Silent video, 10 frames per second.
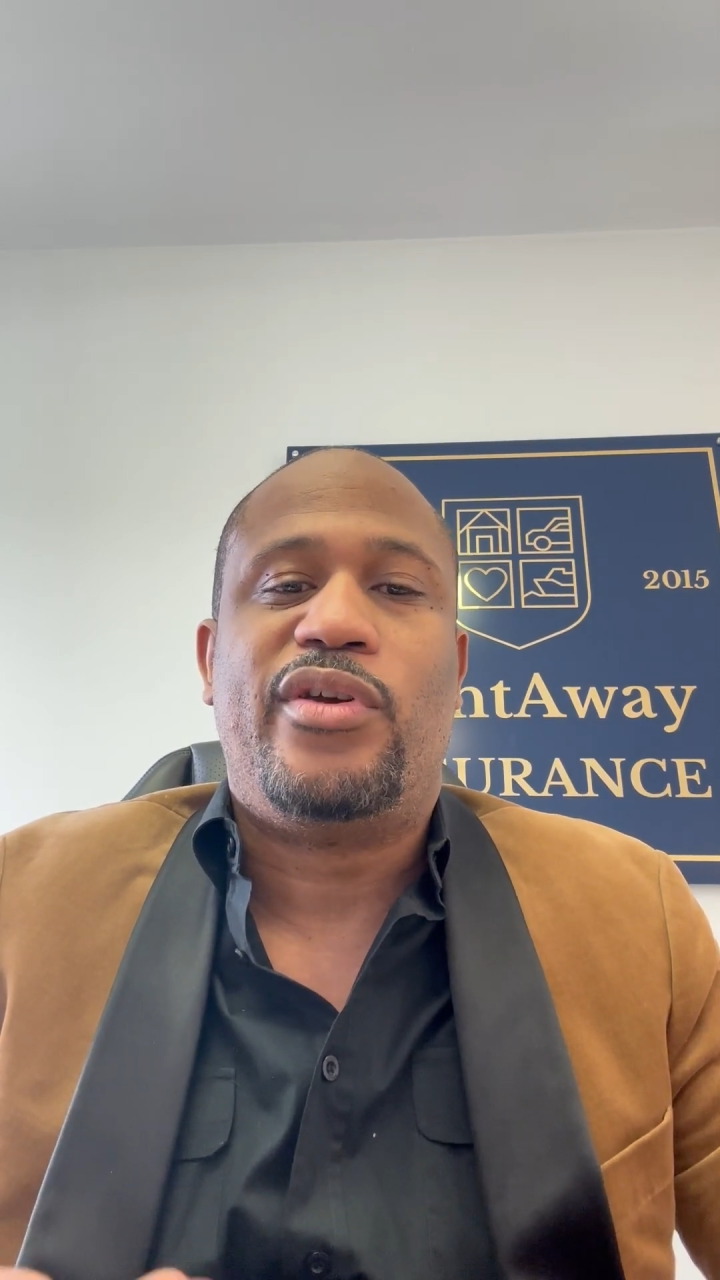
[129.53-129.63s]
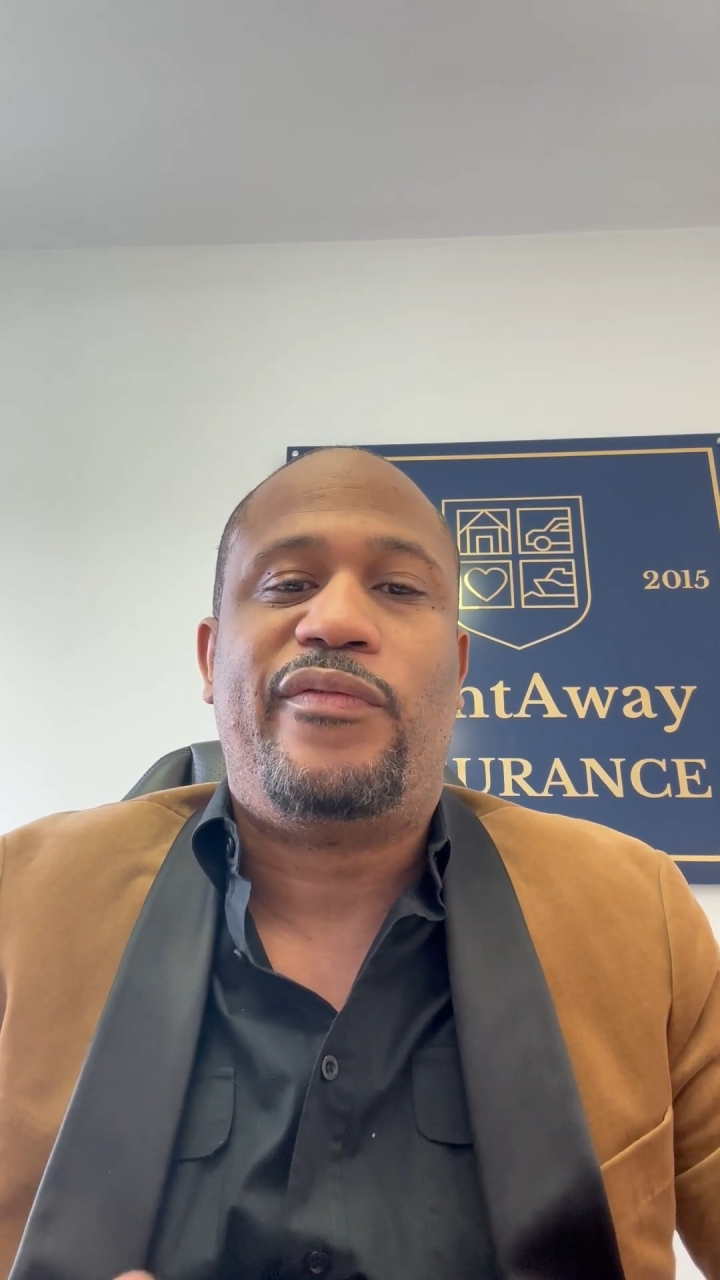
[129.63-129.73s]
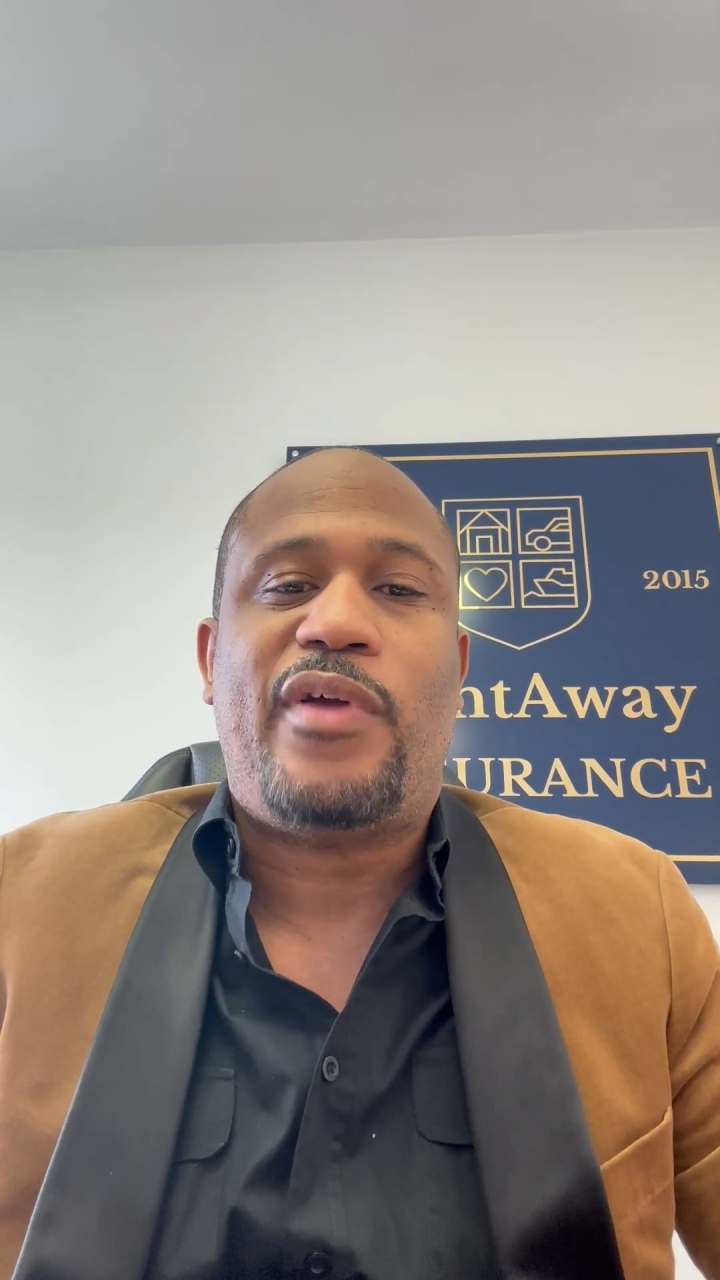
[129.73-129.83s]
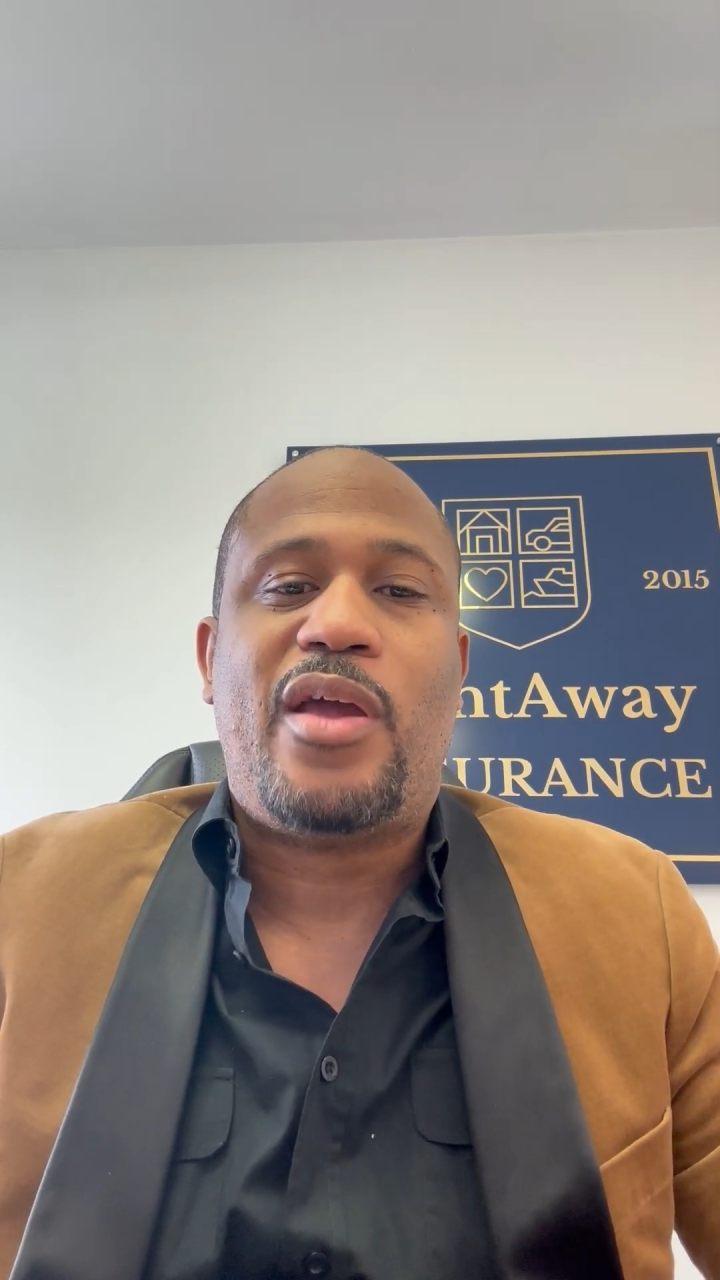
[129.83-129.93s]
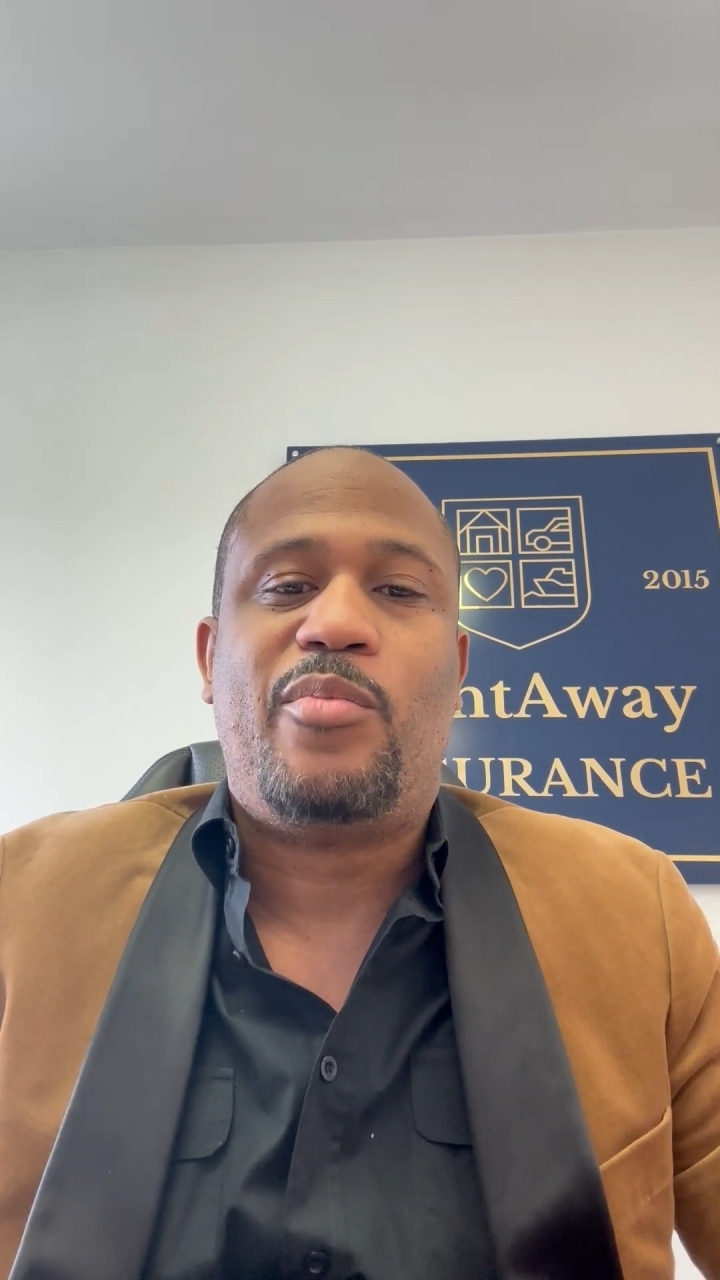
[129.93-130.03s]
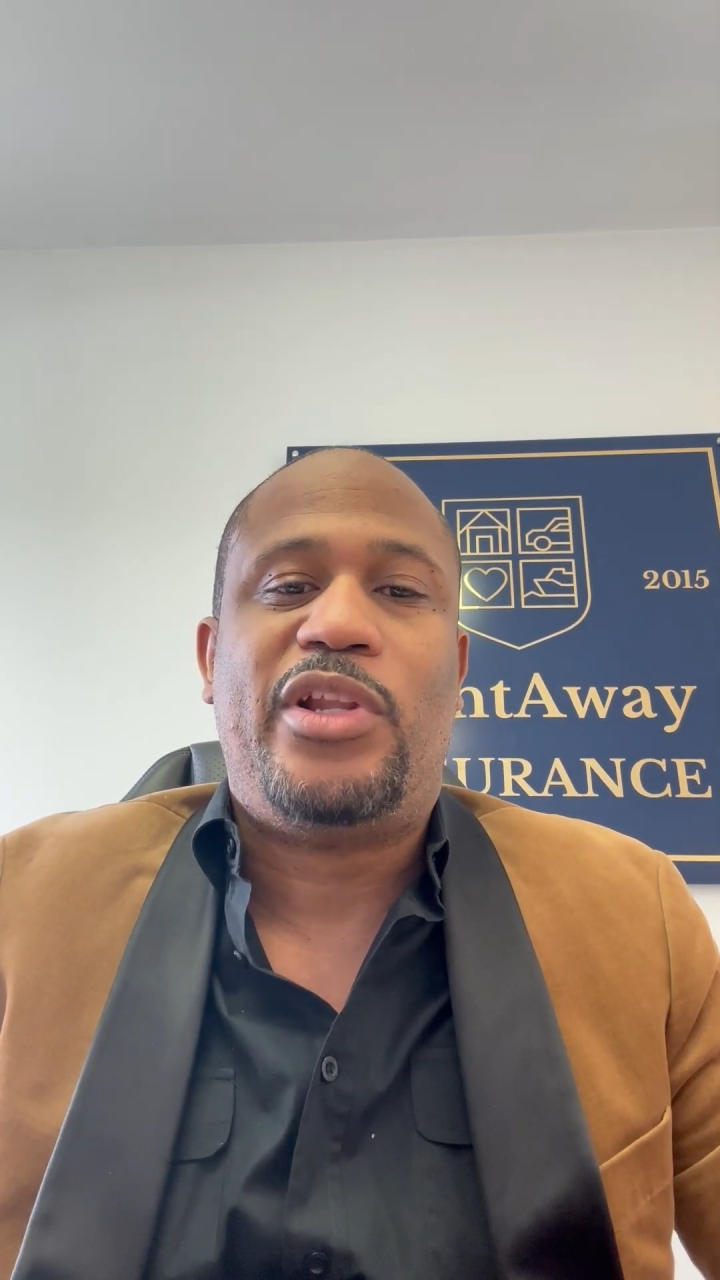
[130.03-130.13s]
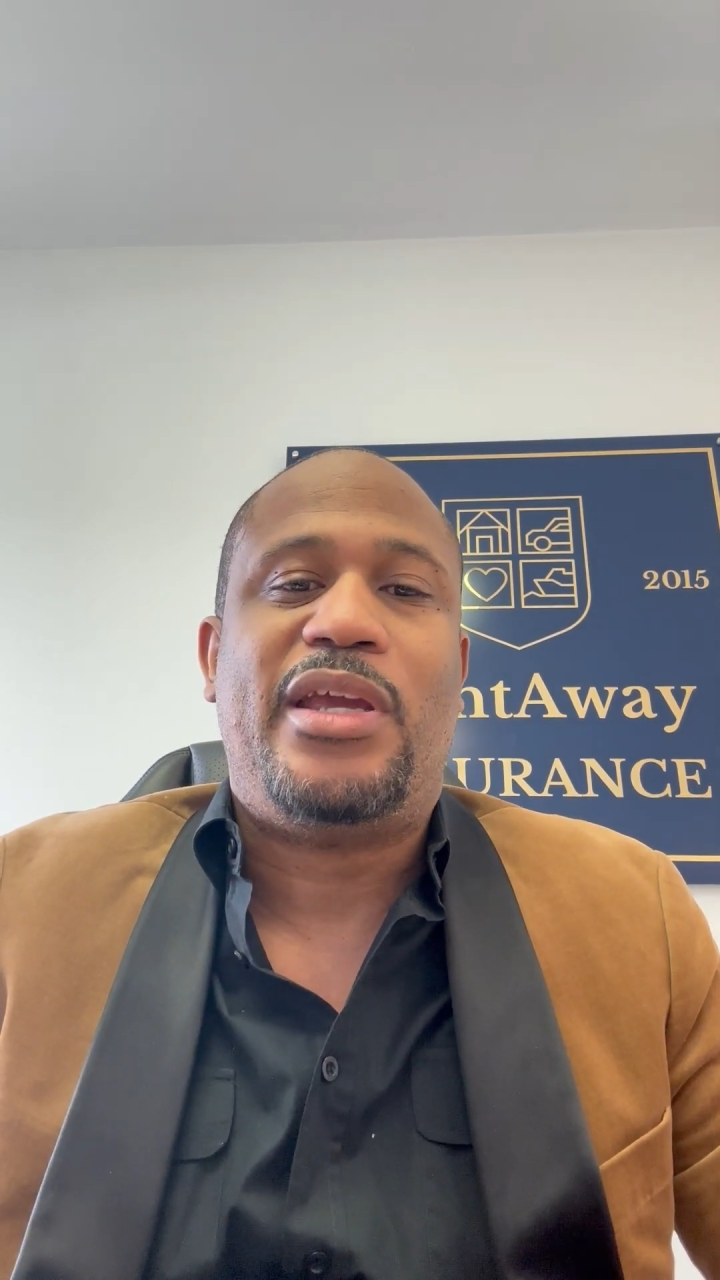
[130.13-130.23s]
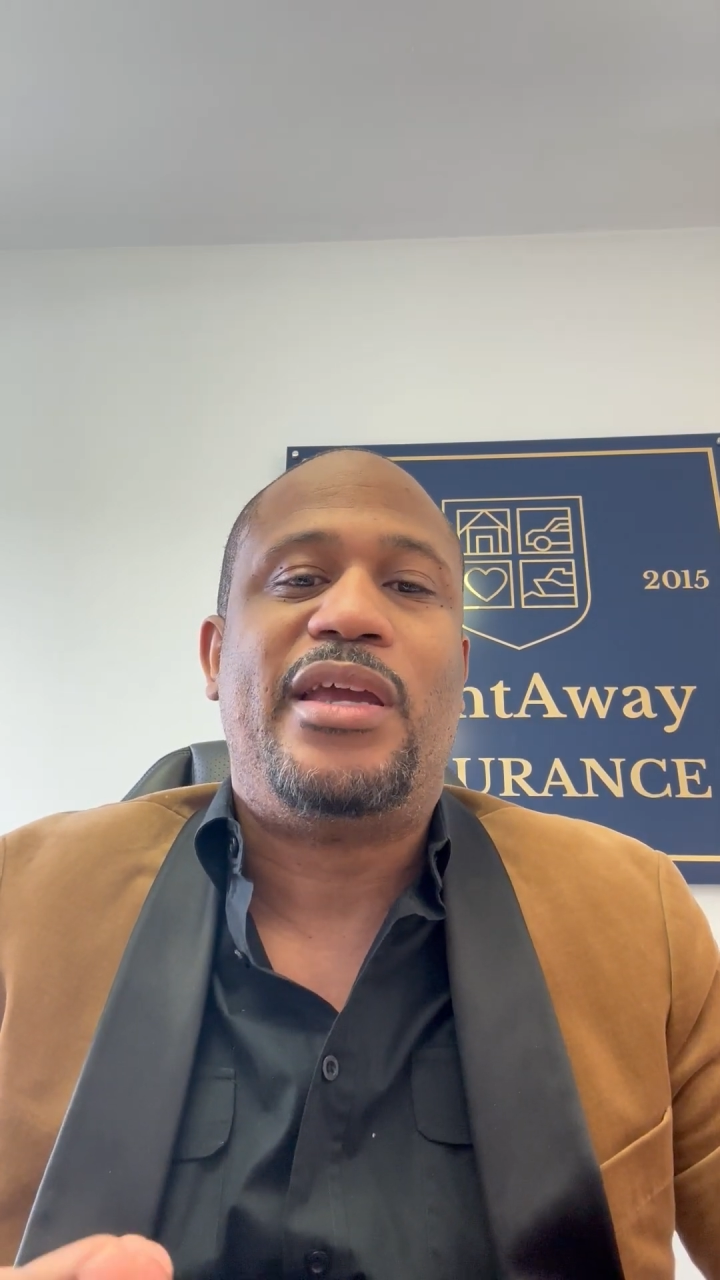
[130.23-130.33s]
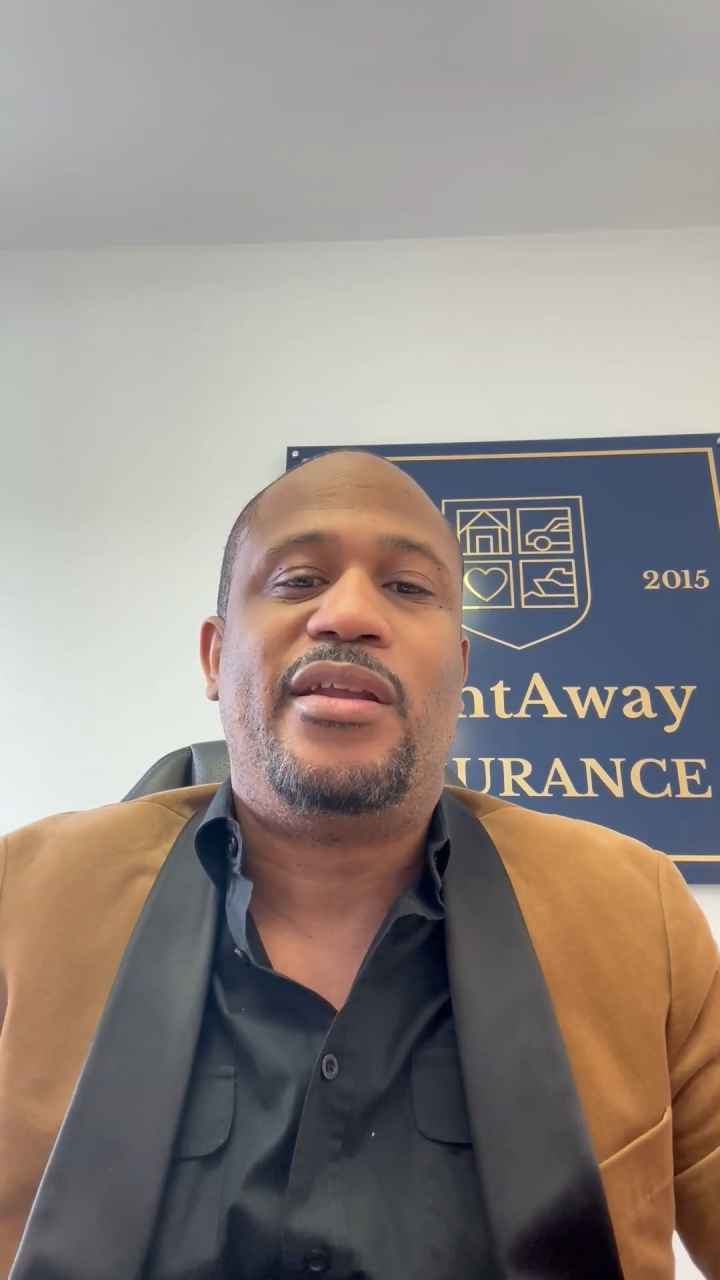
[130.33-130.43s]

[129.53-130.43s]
family